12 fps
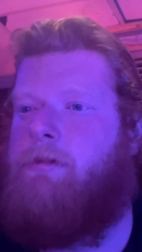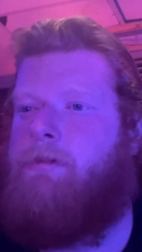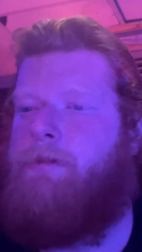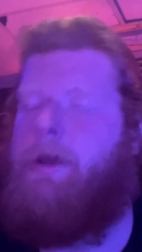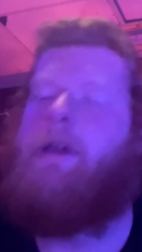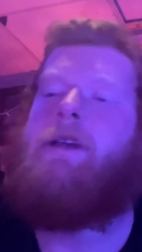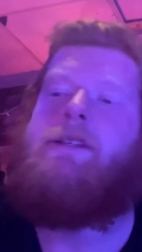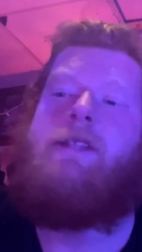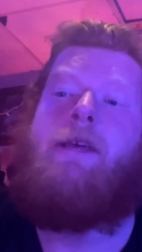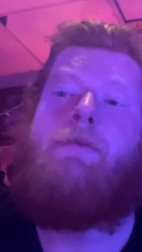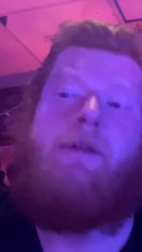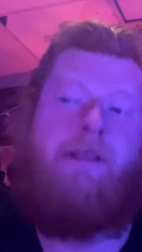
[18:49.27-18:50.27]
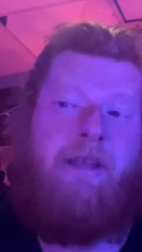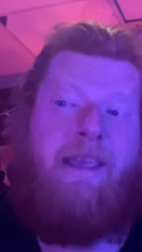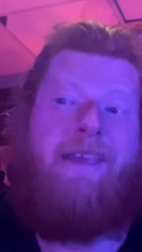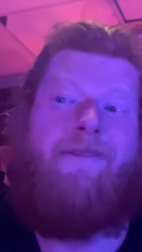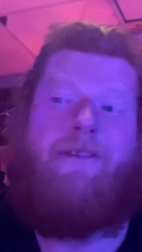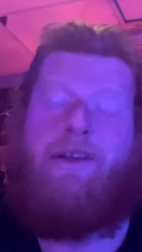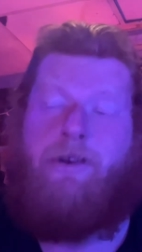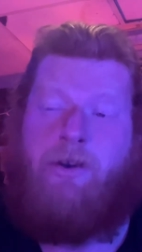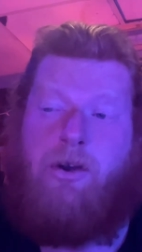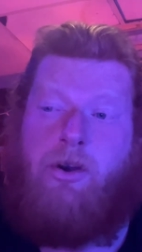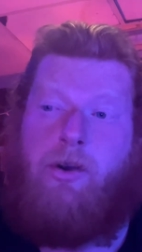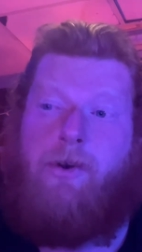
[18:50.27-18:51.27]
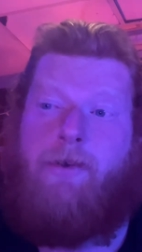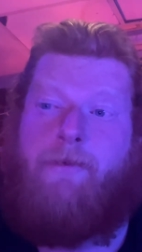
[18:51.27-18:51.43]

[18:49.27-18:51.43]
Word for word: because they believe in her.